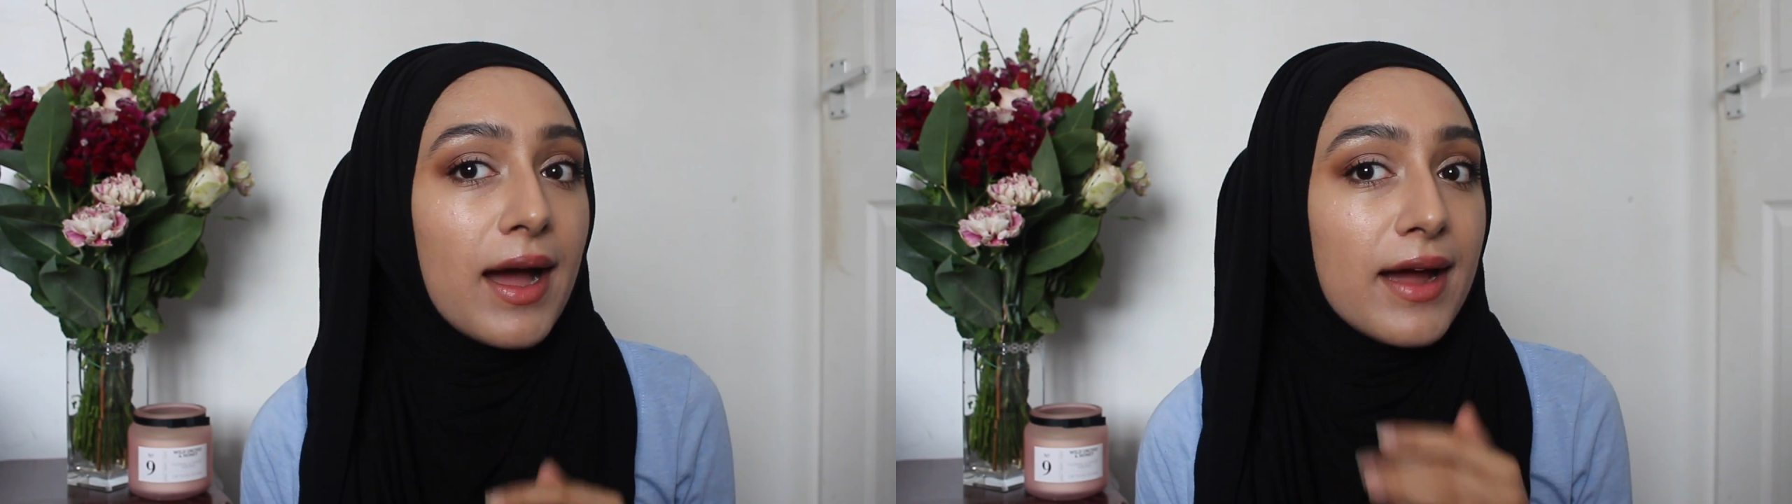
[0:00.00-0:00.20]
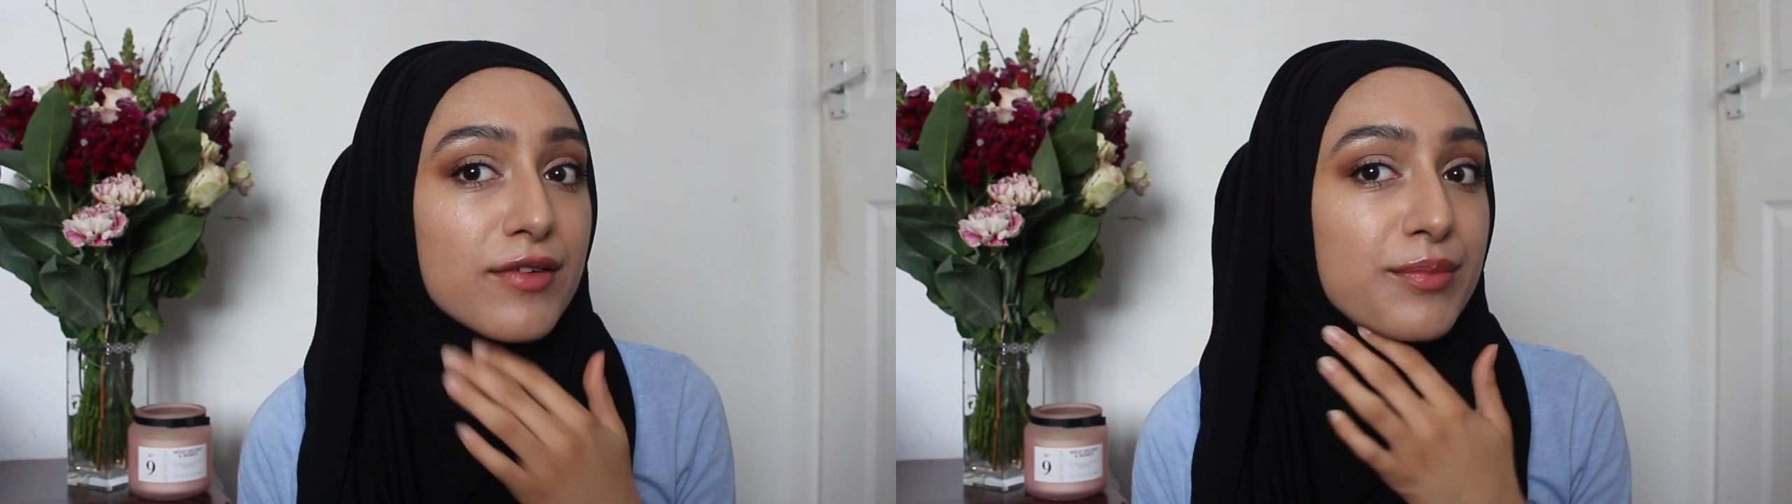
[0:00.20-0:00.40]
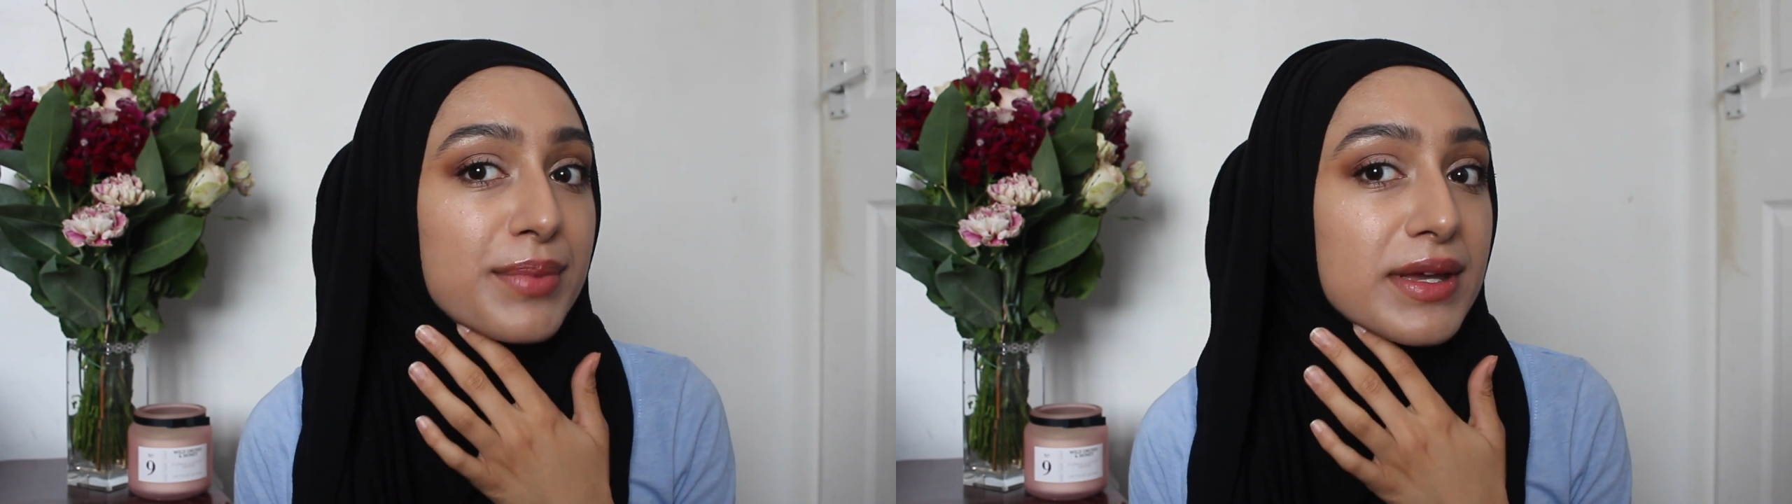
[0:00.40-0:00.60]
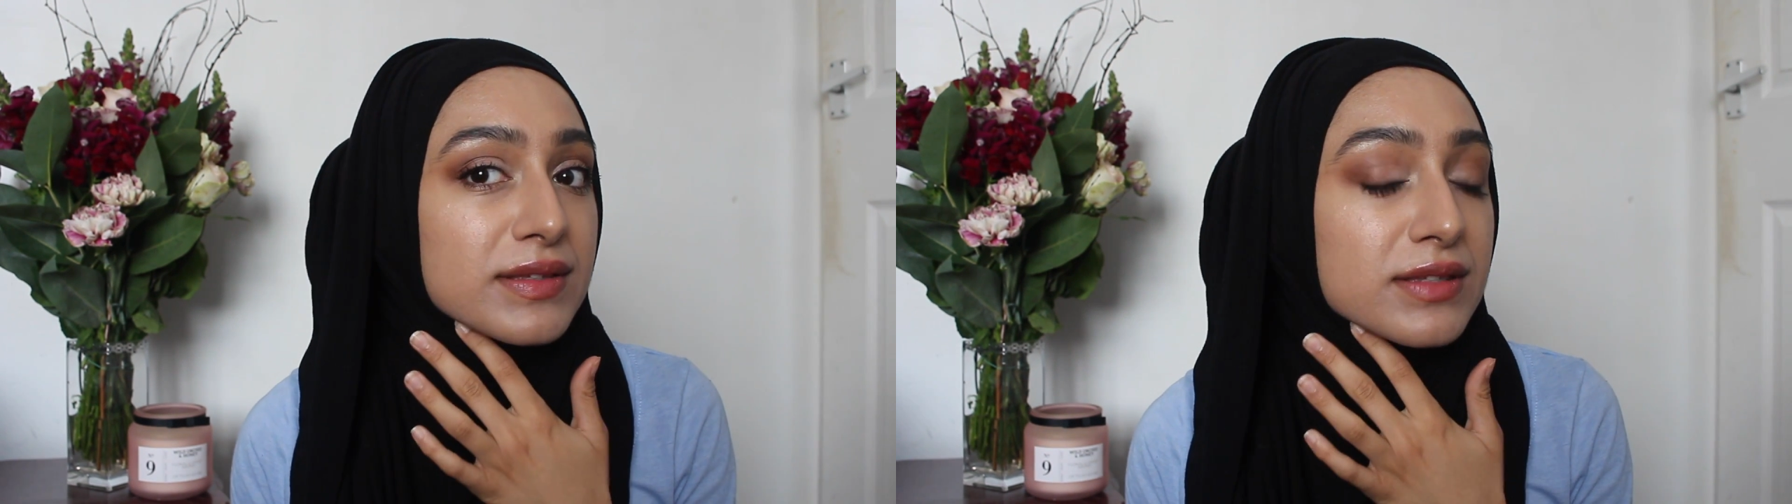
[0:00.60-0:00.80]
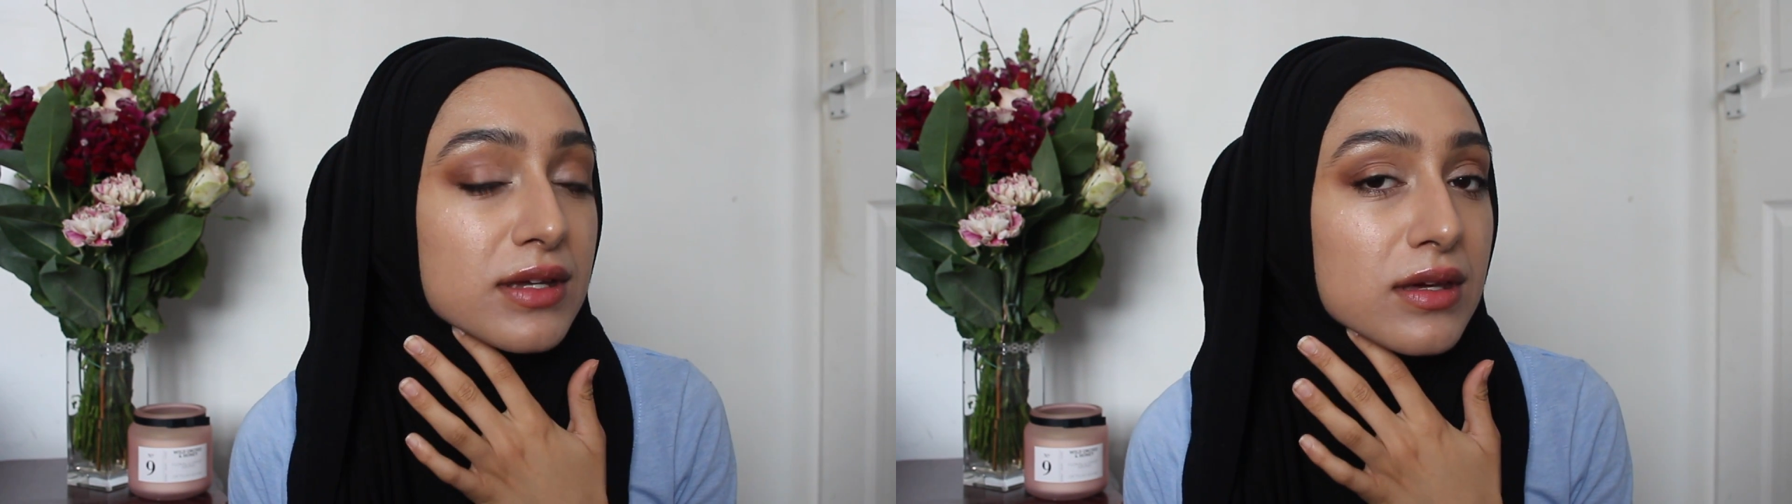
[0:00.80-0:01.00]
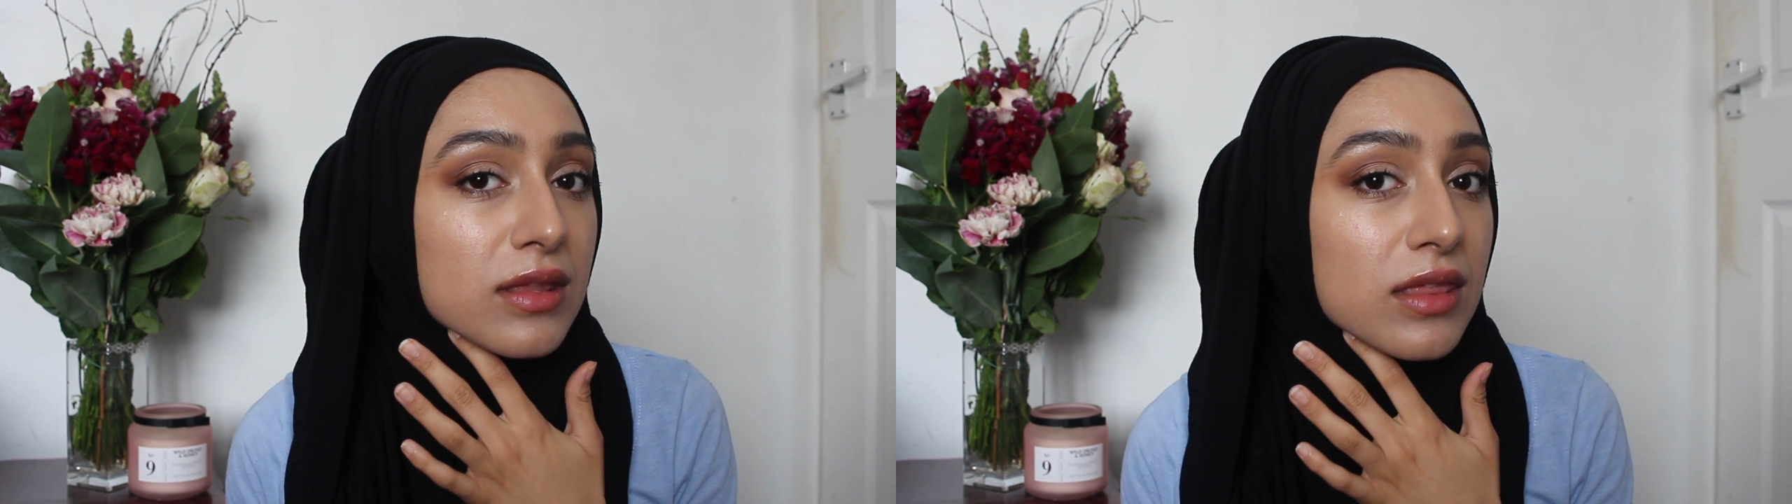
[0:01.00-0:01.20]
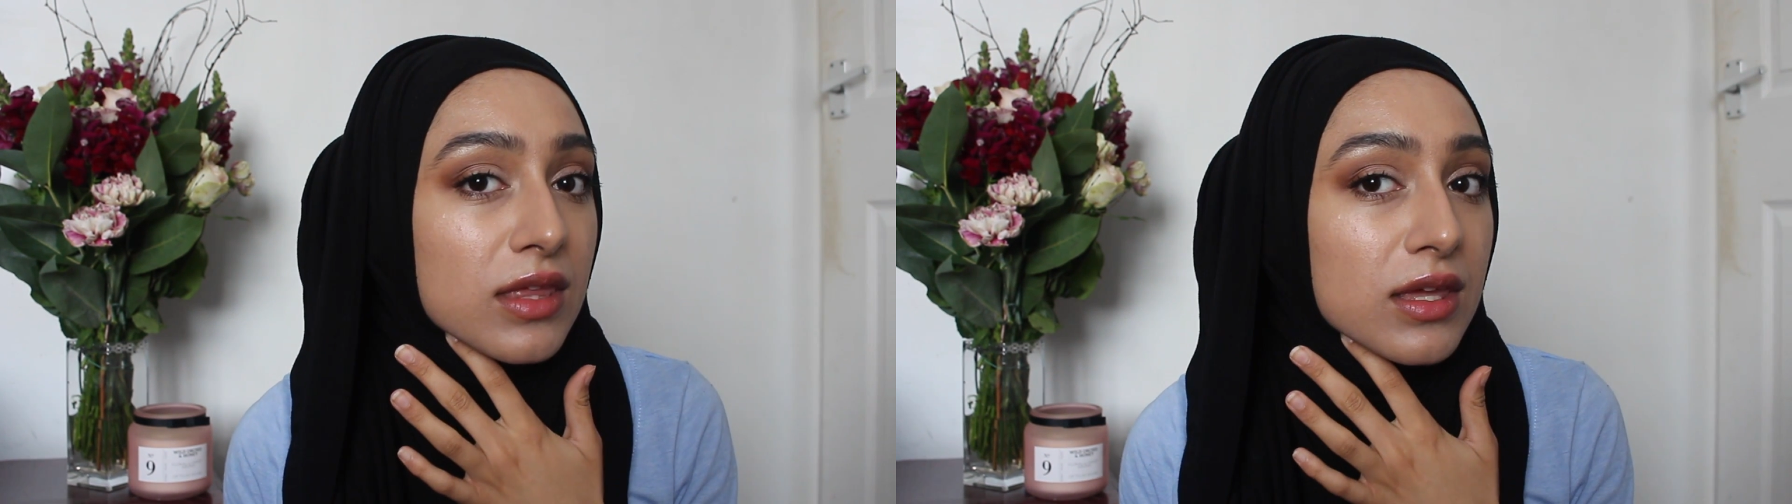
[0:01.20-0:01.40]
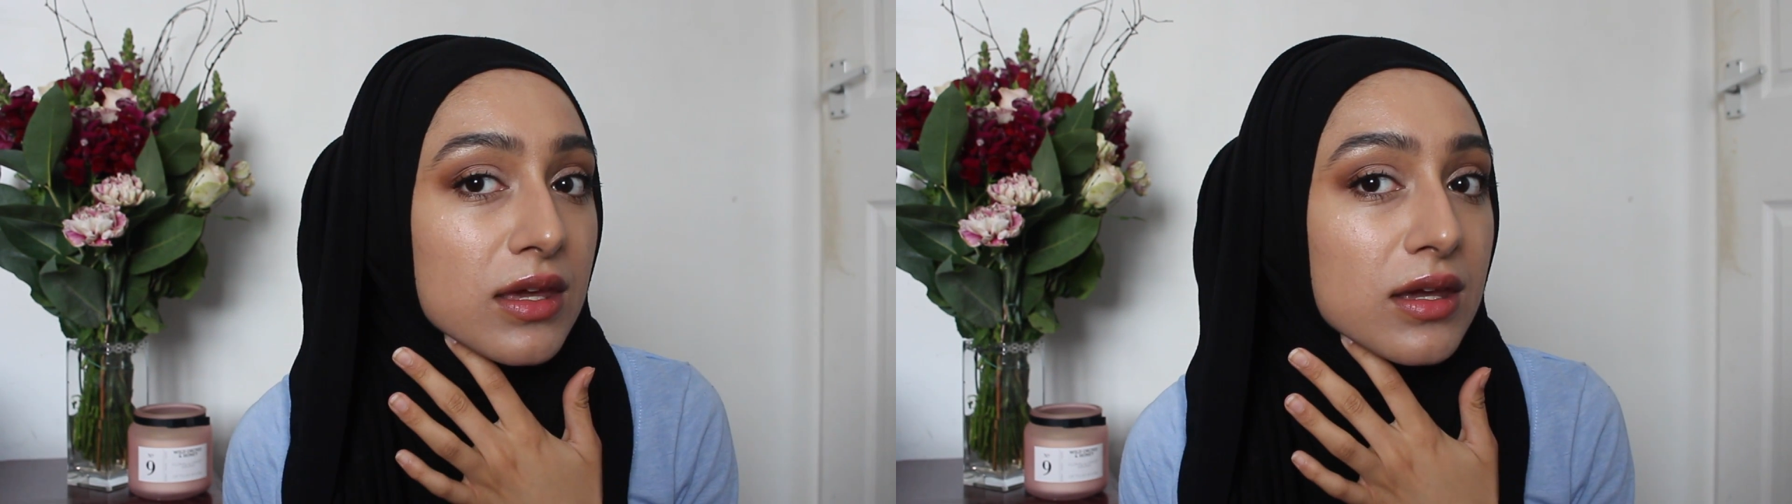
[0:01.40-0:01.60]
I've
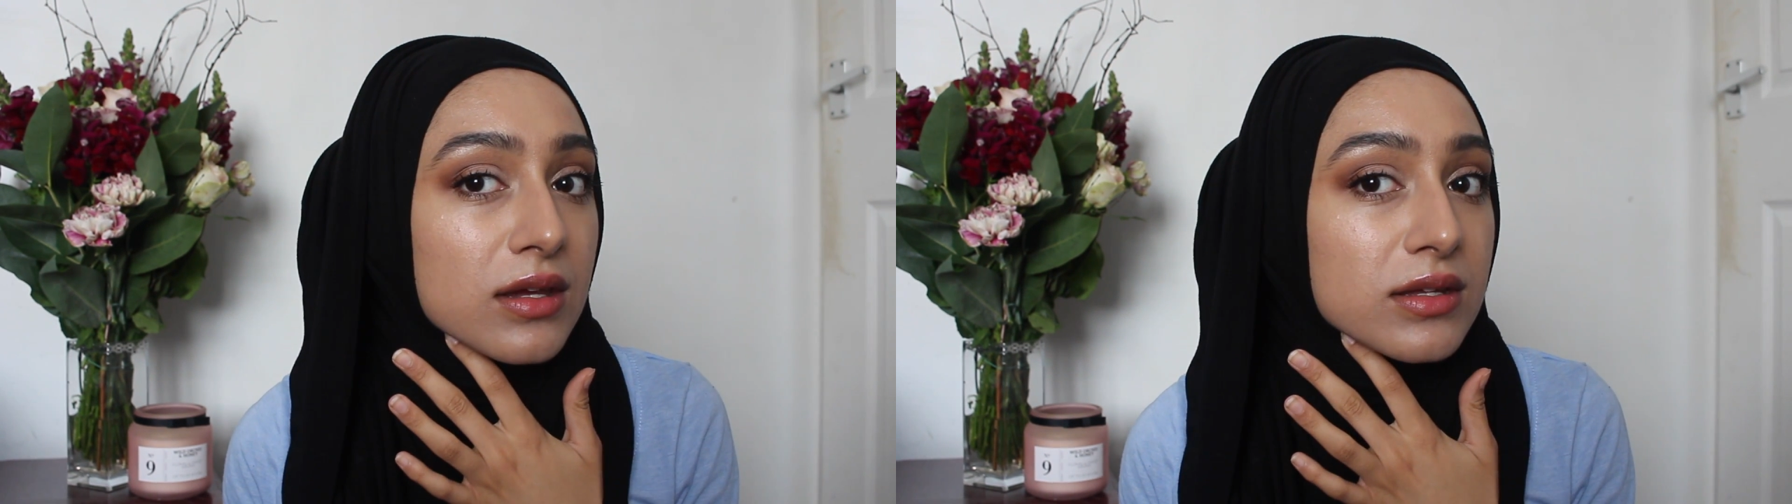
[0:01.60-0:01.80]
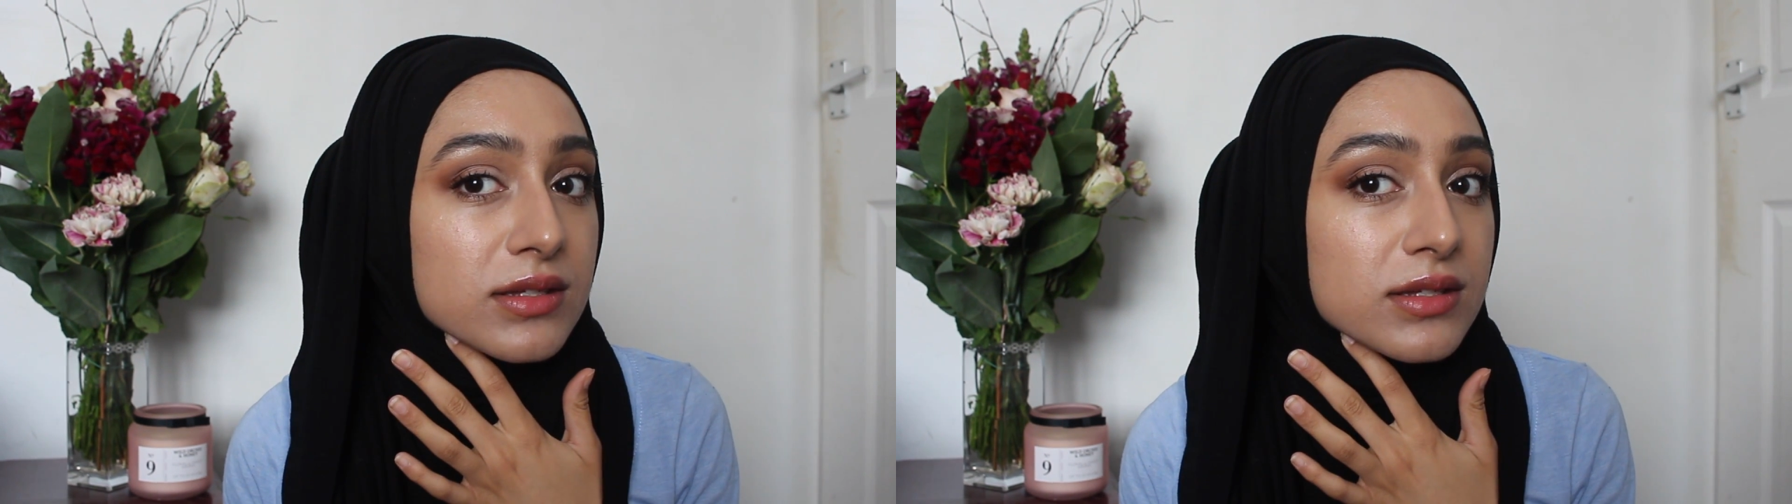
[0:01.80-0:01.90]
basically